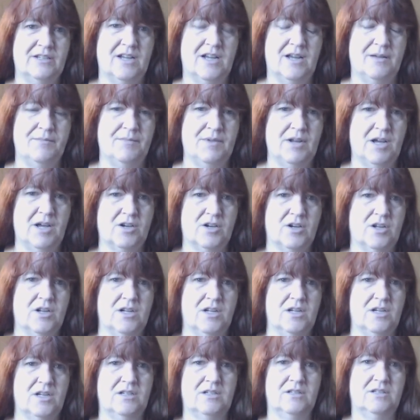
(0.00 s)
I'm not going
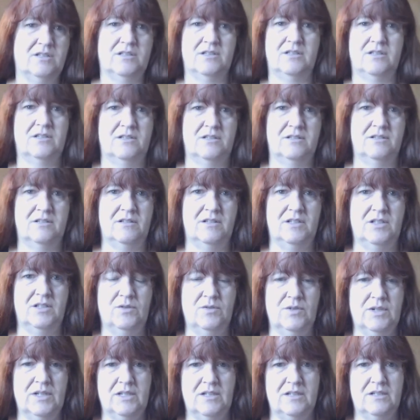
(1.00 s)
to
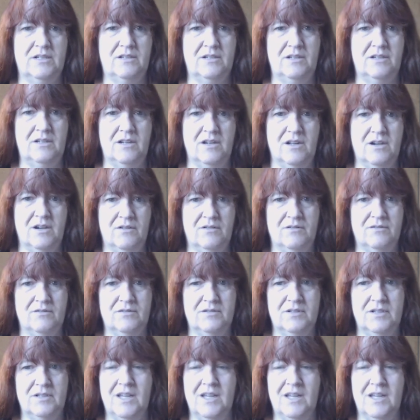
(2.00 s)
do it, you know.